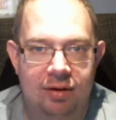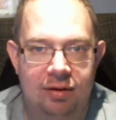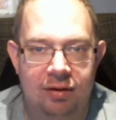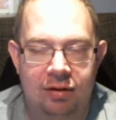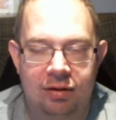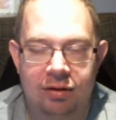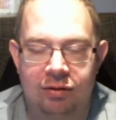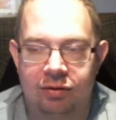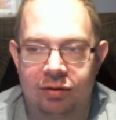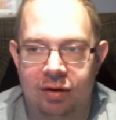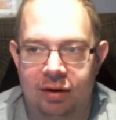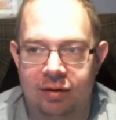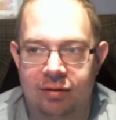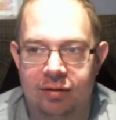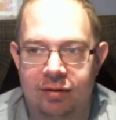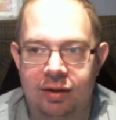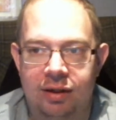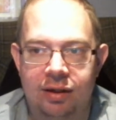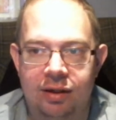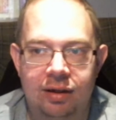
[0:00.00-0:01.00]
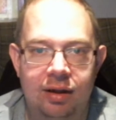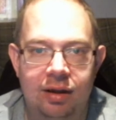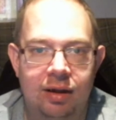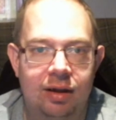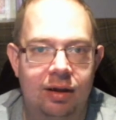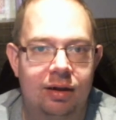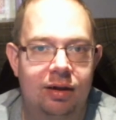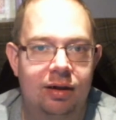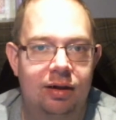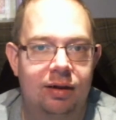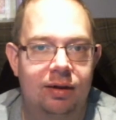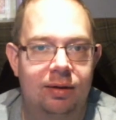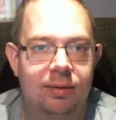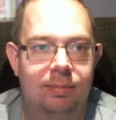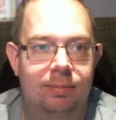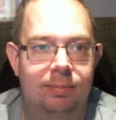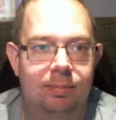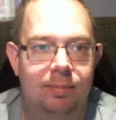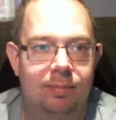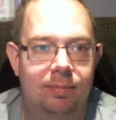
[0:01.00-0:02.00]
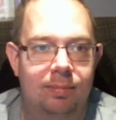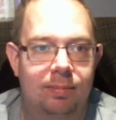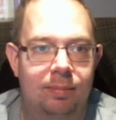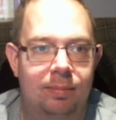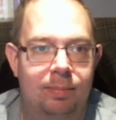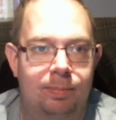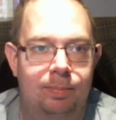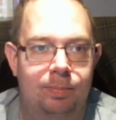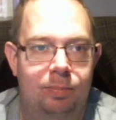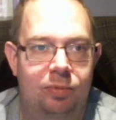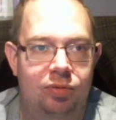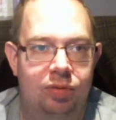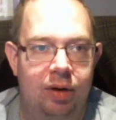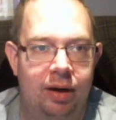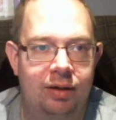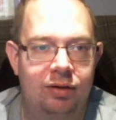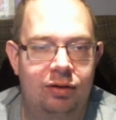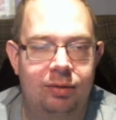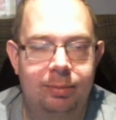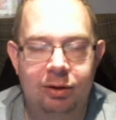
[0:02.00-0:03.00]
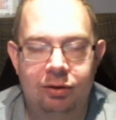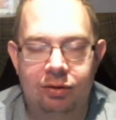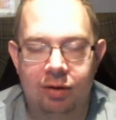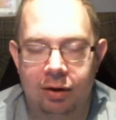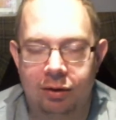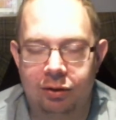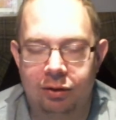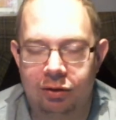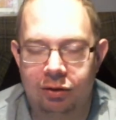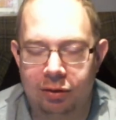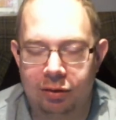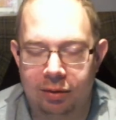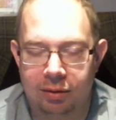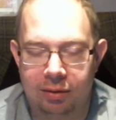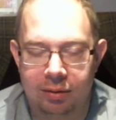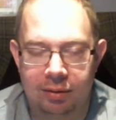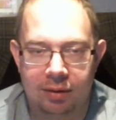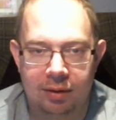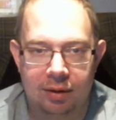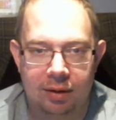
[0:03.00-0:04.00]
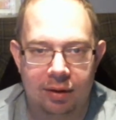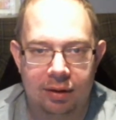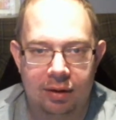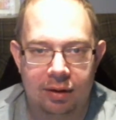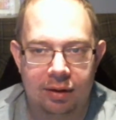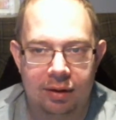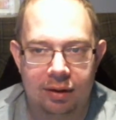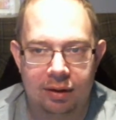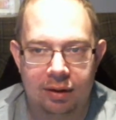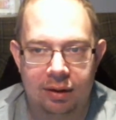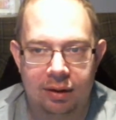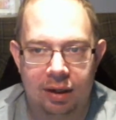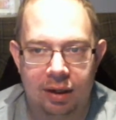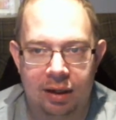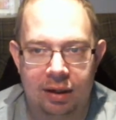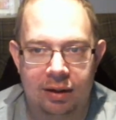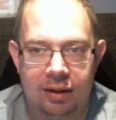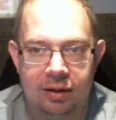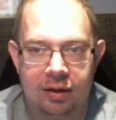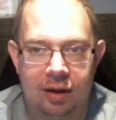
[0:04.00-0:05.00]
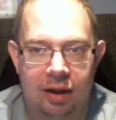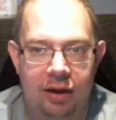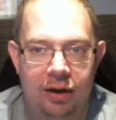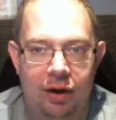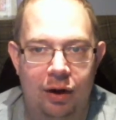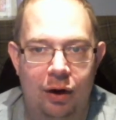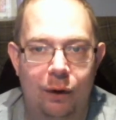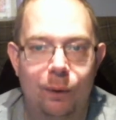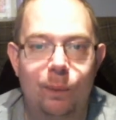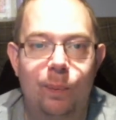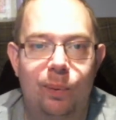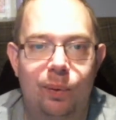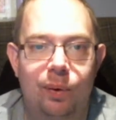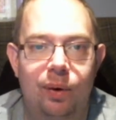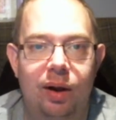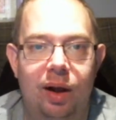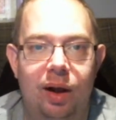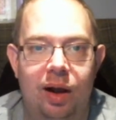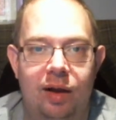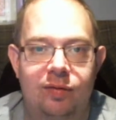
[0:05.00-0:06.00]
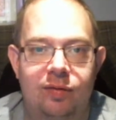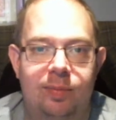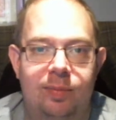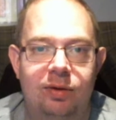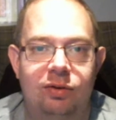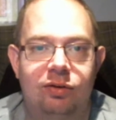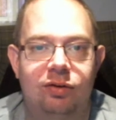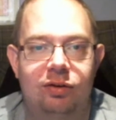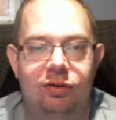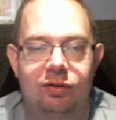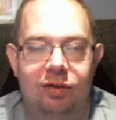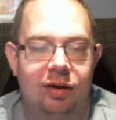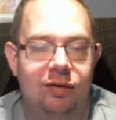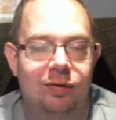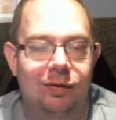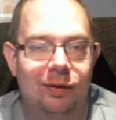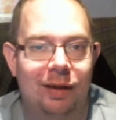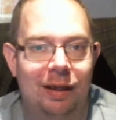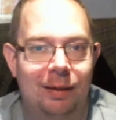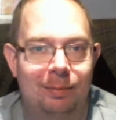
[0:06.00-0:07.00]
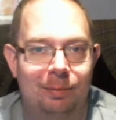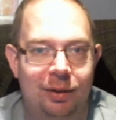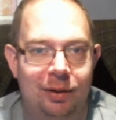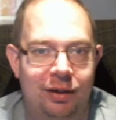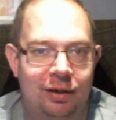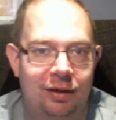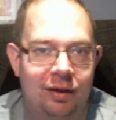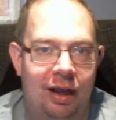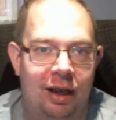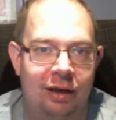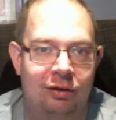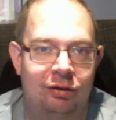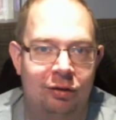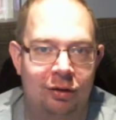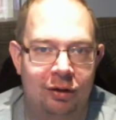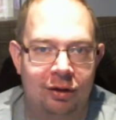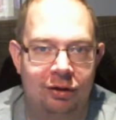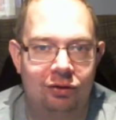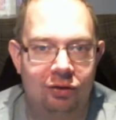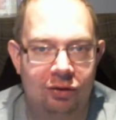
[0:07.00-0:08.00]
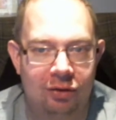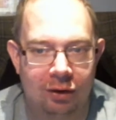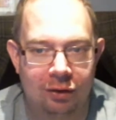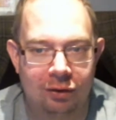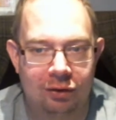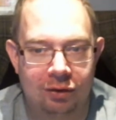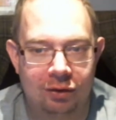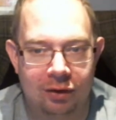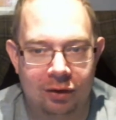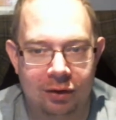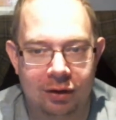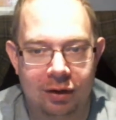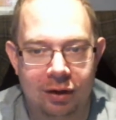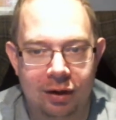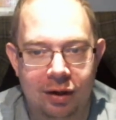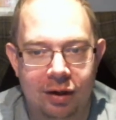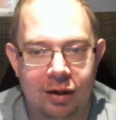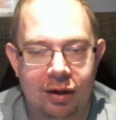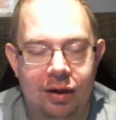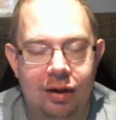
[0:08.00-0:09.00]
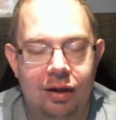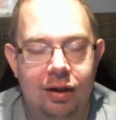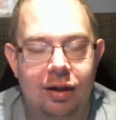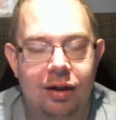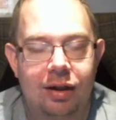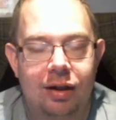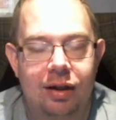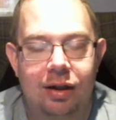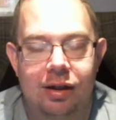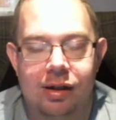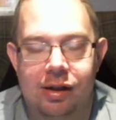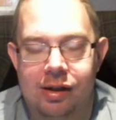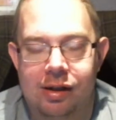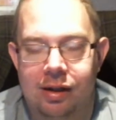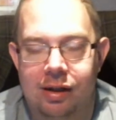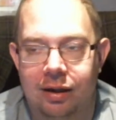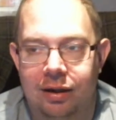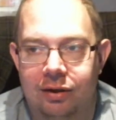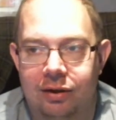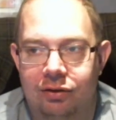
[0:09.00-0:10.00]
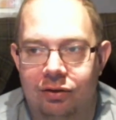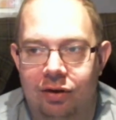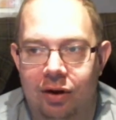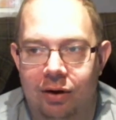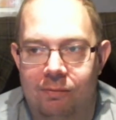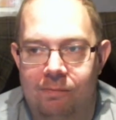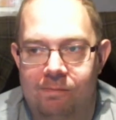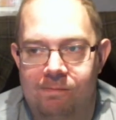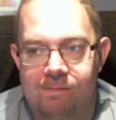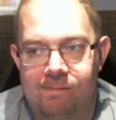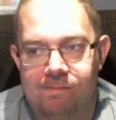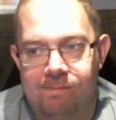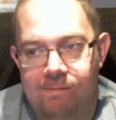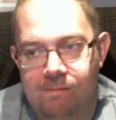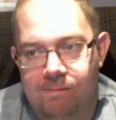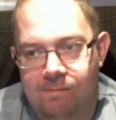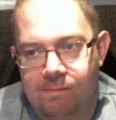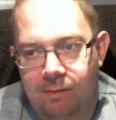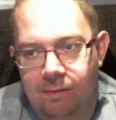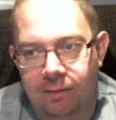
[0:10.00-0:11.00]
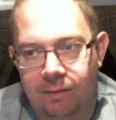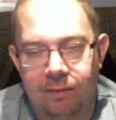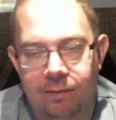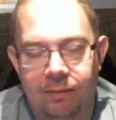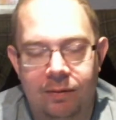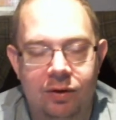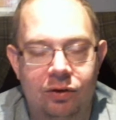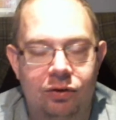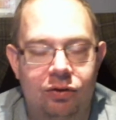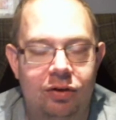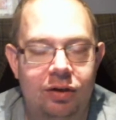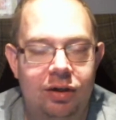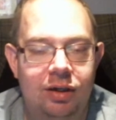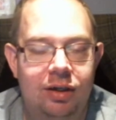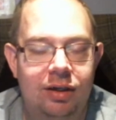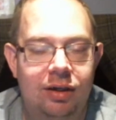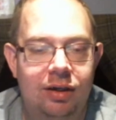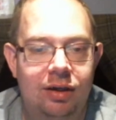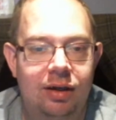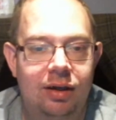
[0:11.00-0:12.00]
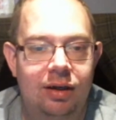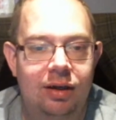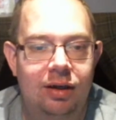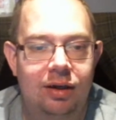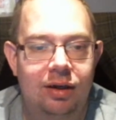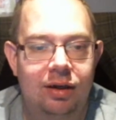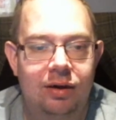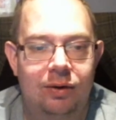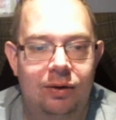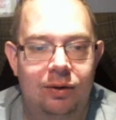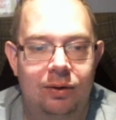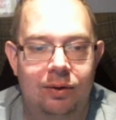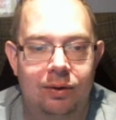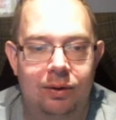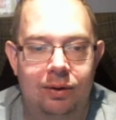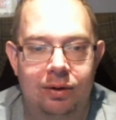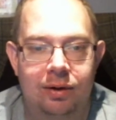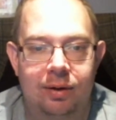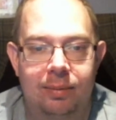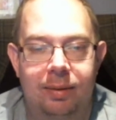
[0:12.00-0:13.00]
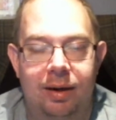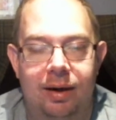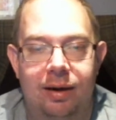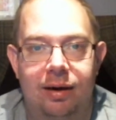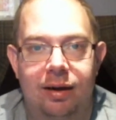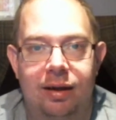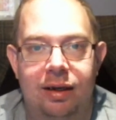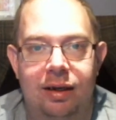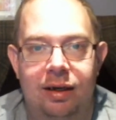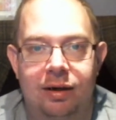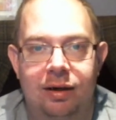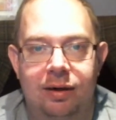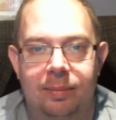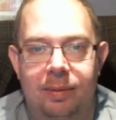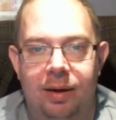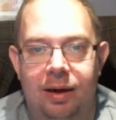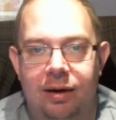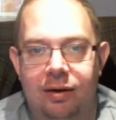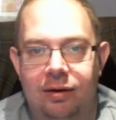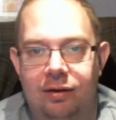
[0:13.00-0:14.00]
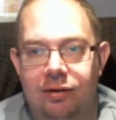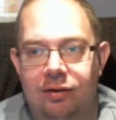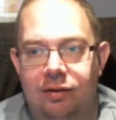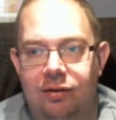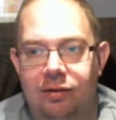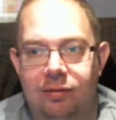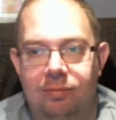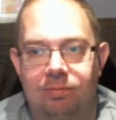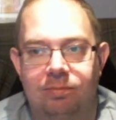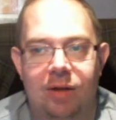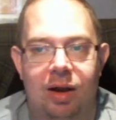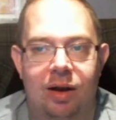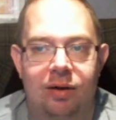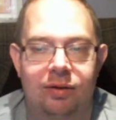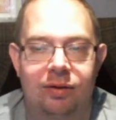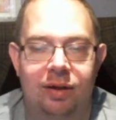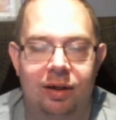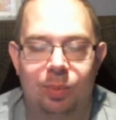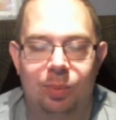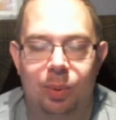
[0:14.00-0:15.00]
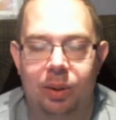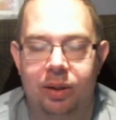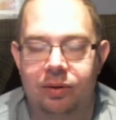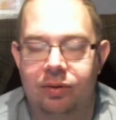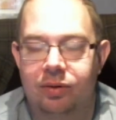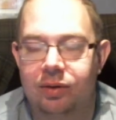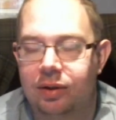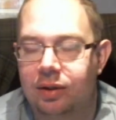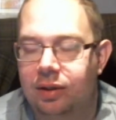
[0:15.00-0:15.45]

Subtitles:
just generally trying to be social. And I hope I've been successful at being actually social. So we'll see or hear about how that went.